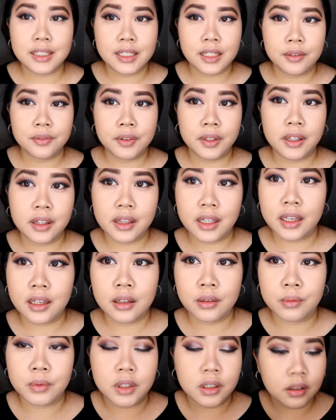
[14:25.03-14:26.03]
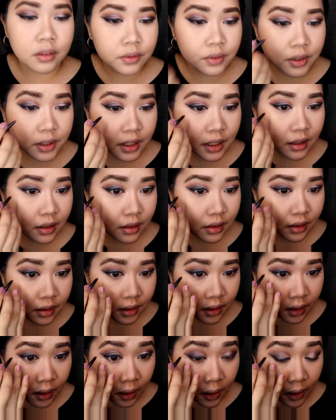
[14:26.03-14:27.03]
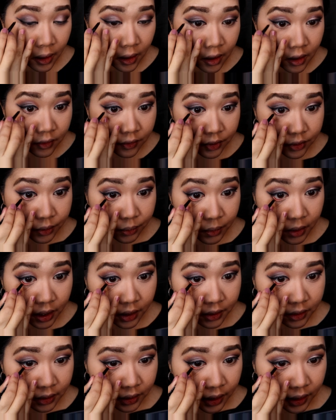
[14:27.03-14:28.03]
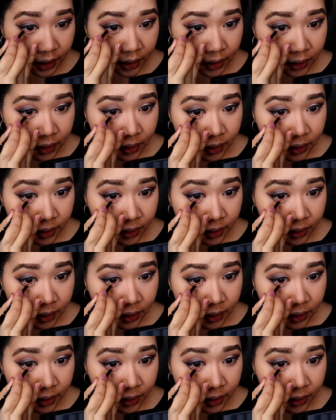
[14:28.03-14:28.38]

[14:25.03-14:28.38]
see if they can work for the under, for the waterline.